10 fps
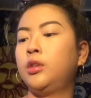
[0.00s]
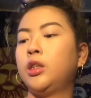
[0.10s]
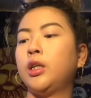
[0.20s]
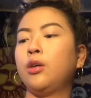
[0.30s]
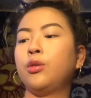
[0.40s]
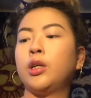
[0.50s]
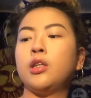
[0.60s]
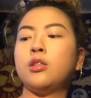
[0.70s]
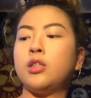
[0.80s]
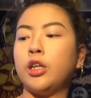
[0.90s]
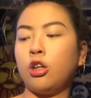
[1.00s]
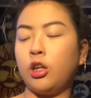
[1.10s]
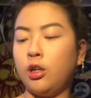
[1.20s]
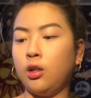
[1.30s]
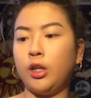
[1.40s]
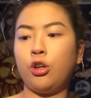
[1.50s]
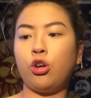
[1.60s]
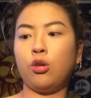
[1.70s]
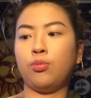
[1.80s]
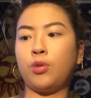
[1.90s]
And now we're gonna take our LA
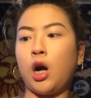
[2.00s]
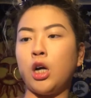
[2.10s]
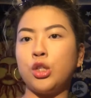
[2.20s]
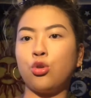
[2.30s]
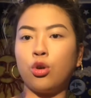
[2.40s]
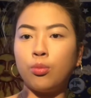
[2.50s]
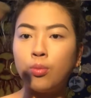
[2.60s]
Girl contour